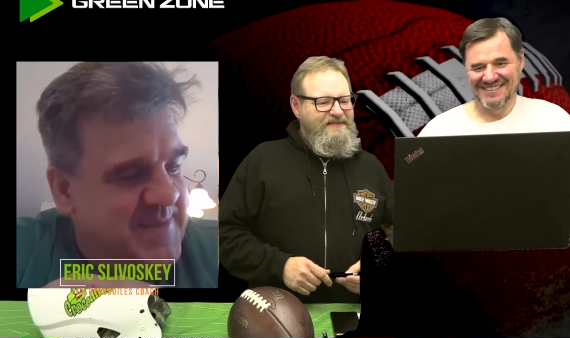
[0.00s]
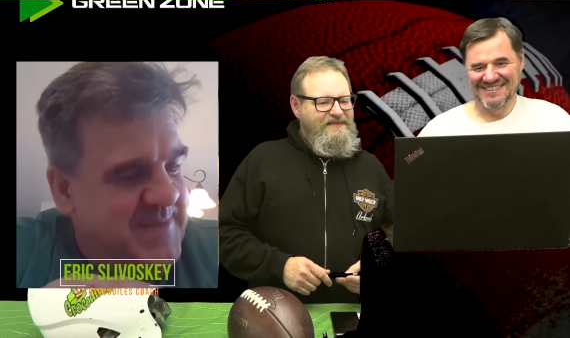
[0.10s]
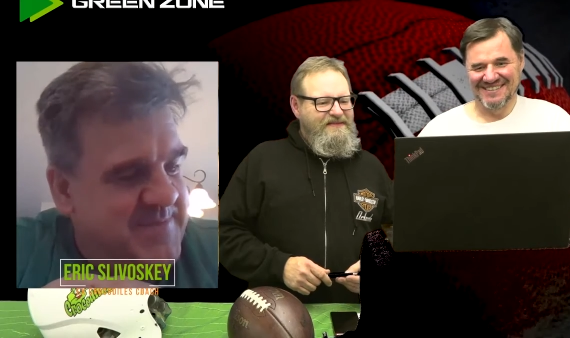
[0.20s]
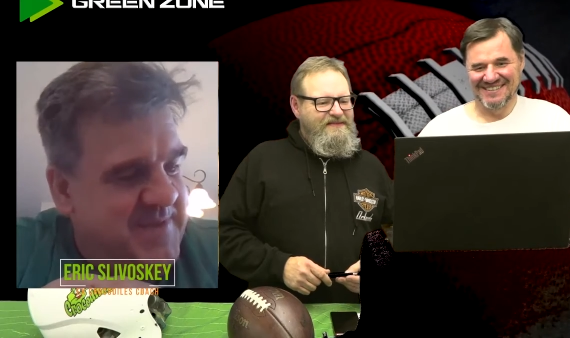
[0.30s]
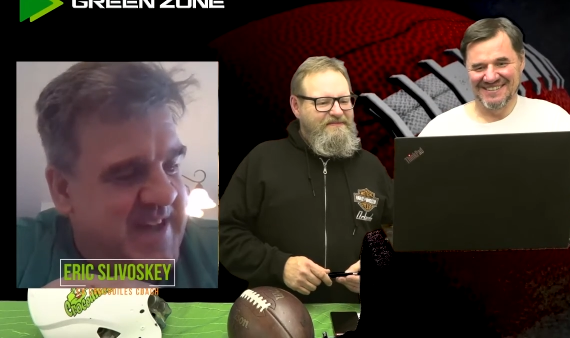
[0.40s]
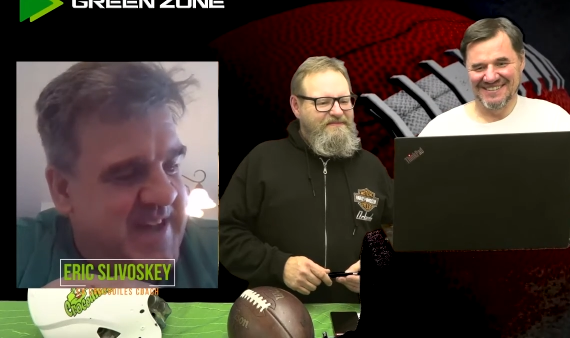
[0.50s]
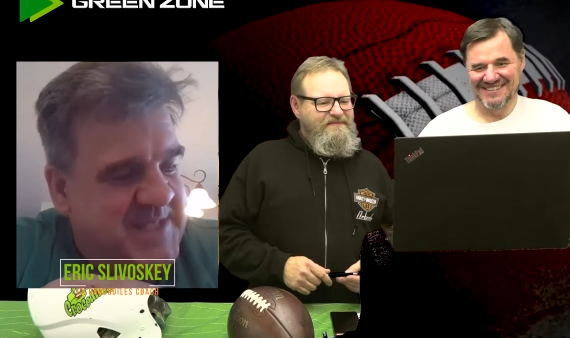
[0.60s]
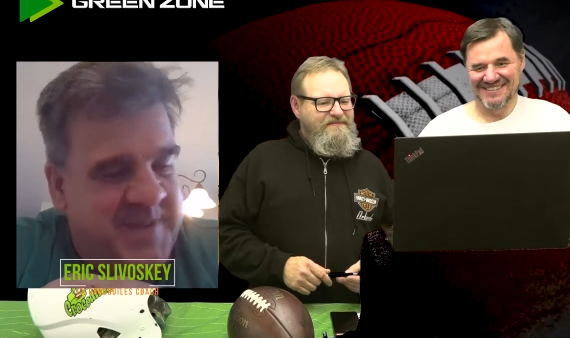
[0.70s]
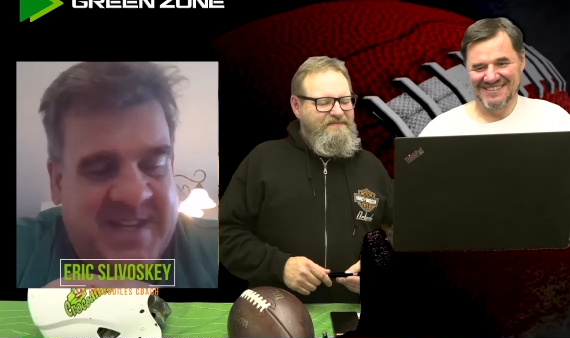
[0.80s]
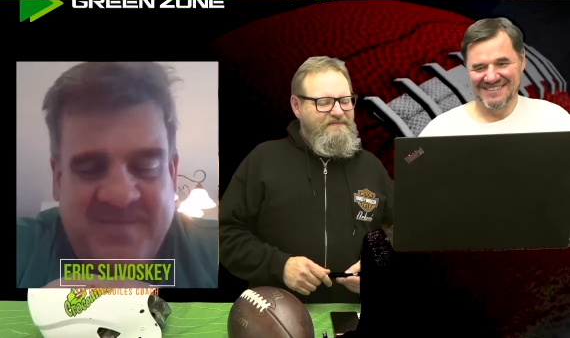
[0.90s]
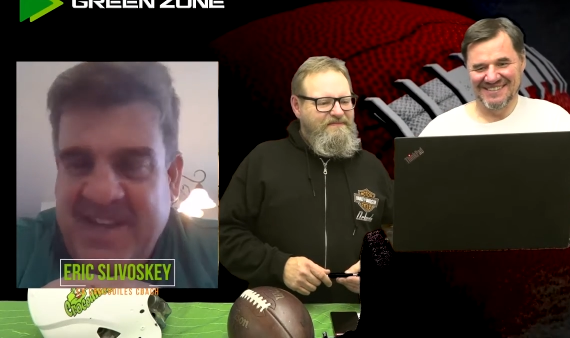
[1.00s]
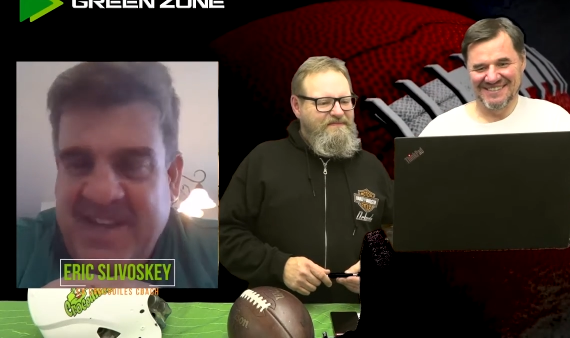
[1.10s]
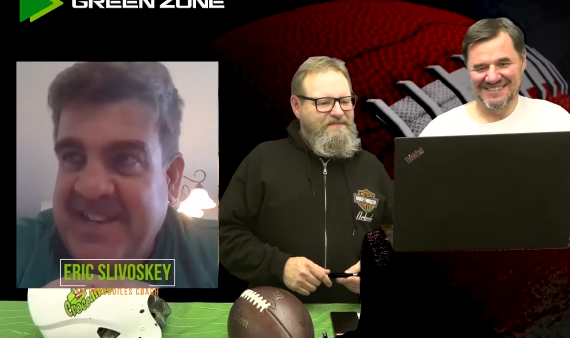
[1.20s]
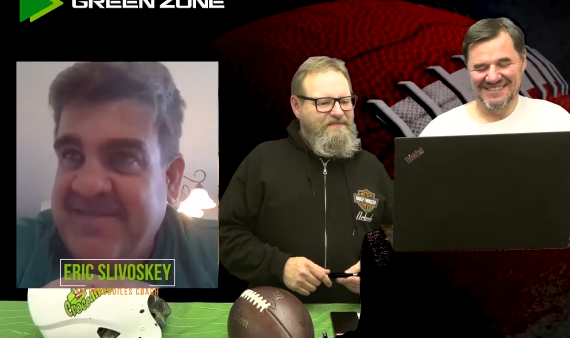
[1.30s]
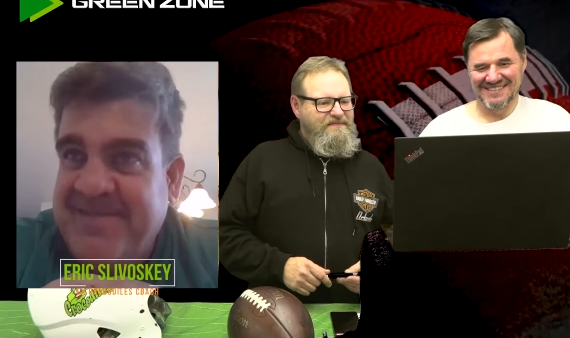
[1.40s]
Speaker 1: and people have asked me to come
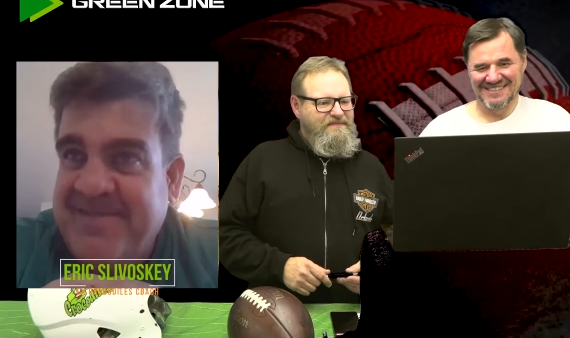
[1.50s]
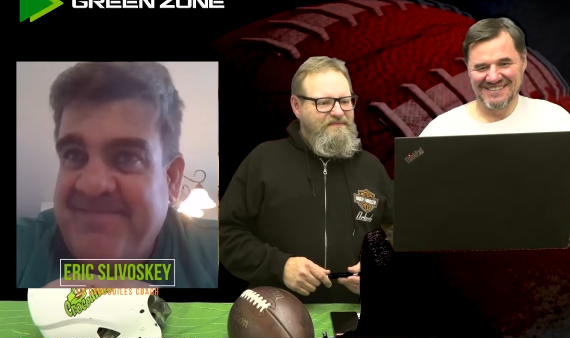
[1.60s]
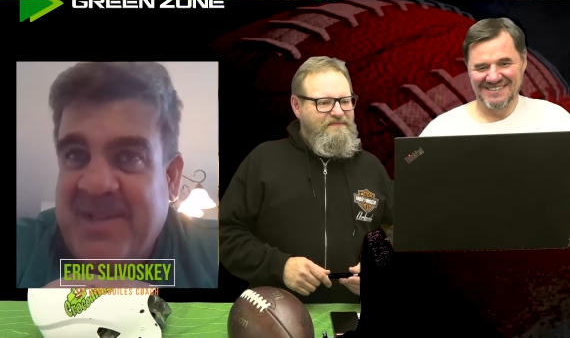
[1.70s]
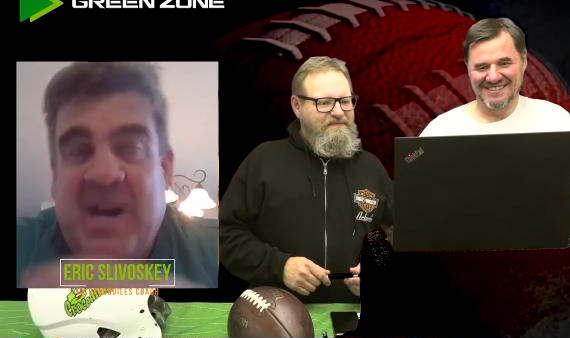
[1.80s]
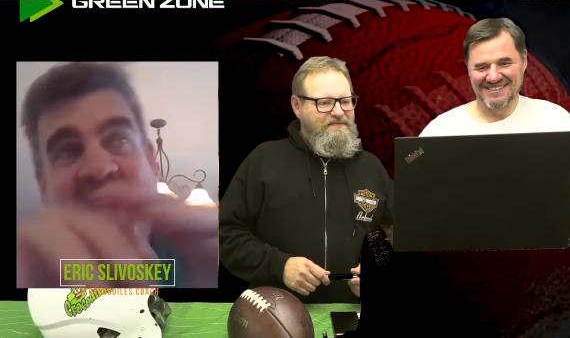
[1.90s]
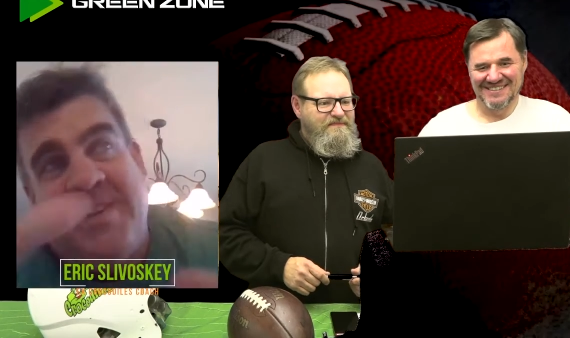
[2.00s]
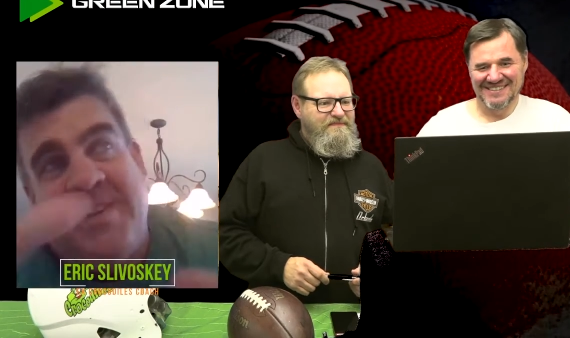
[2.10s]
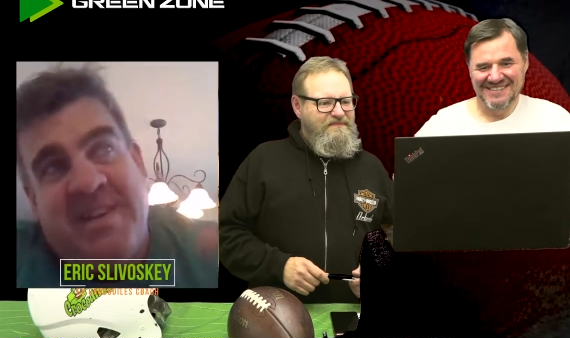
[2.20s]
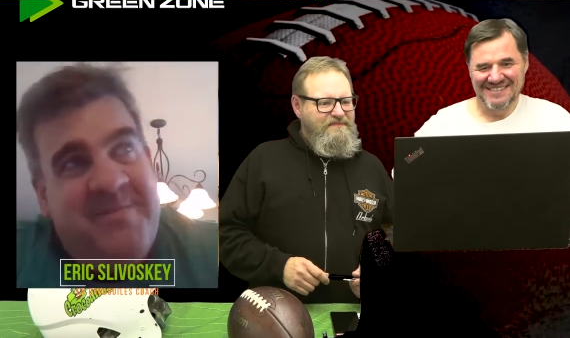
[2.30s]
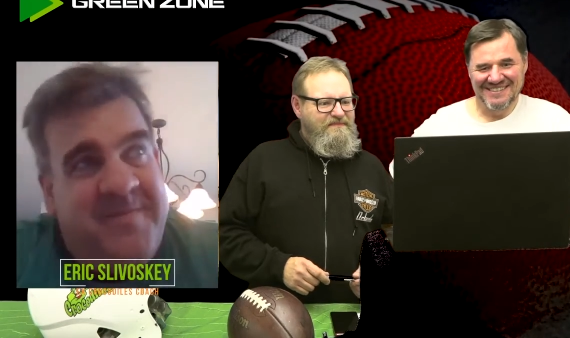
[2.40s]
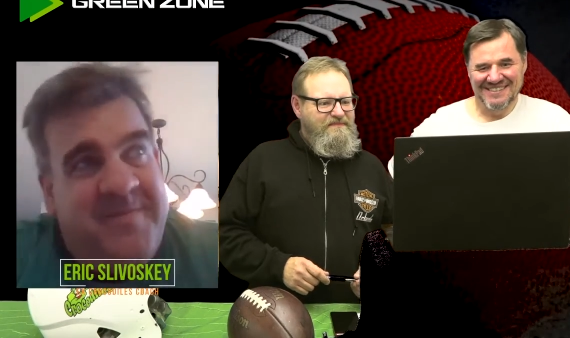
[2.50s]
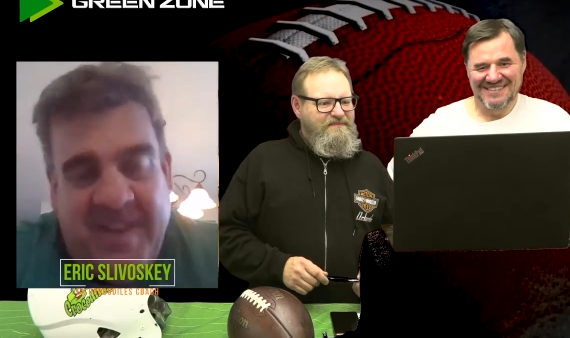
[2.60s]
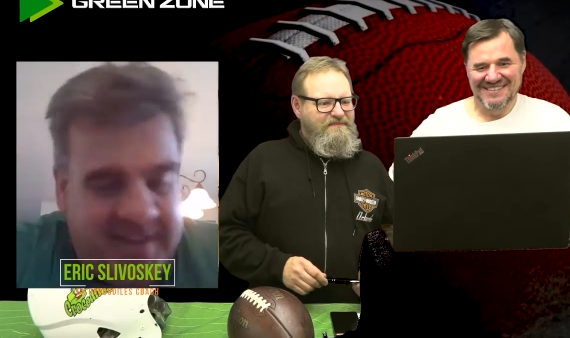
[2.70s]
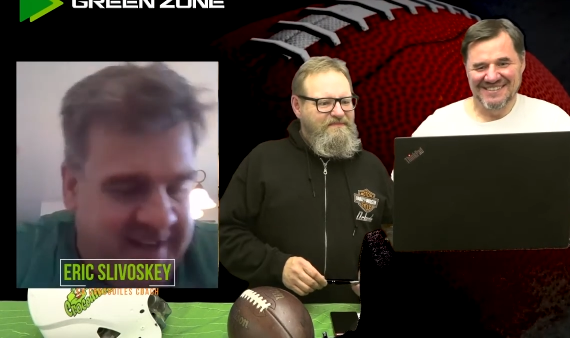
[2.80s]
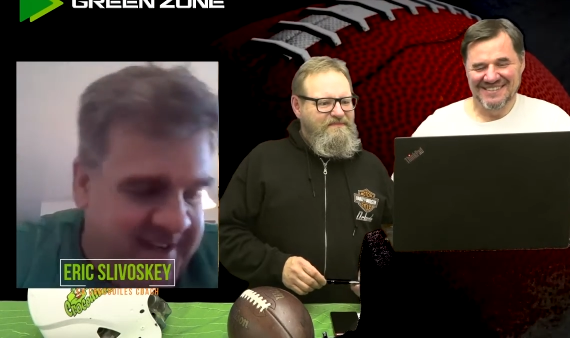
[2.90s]
in and talk on
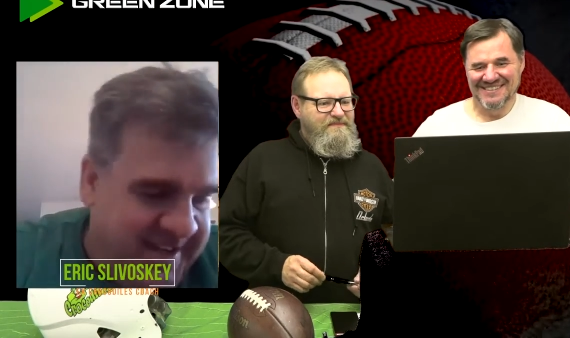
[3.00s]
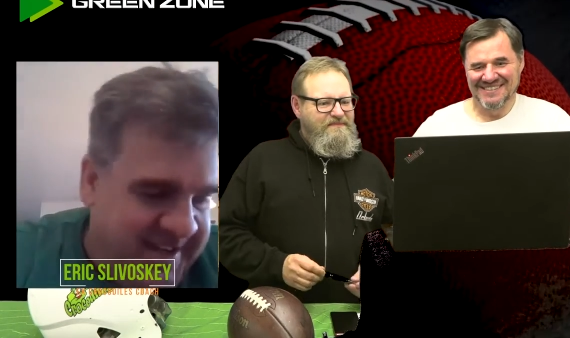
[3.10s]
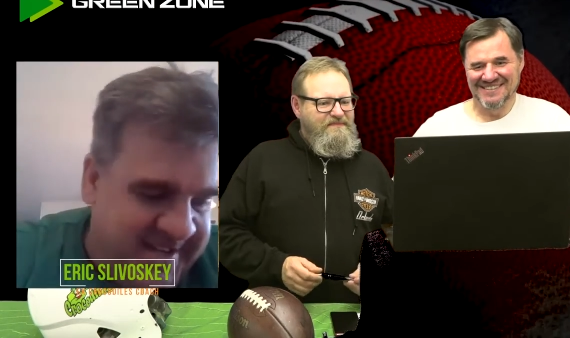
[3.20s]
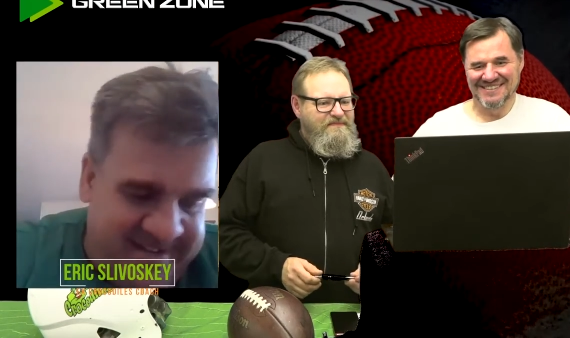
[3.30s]
Finland,